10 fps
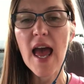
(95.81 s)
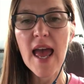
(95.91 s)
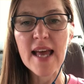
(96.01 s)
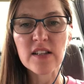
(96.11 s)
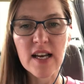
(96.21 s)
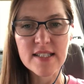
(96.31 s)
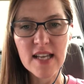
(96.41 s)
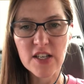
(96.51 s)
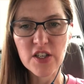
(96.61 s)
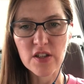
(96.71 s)
a class
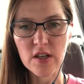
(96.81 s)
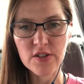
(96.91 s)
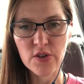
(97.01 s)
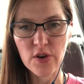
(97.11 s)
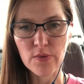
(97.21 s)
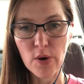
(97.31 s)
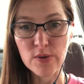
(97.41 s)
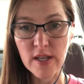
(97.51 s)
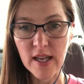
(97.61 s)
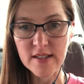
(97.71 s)
action lawsuit
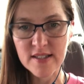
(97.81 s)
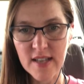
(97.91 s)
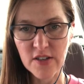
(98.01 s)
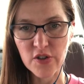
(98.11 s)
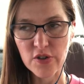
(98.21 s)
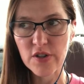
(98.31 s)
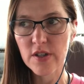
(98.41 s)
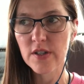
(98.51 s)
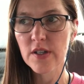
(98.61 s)
arose against Skechers.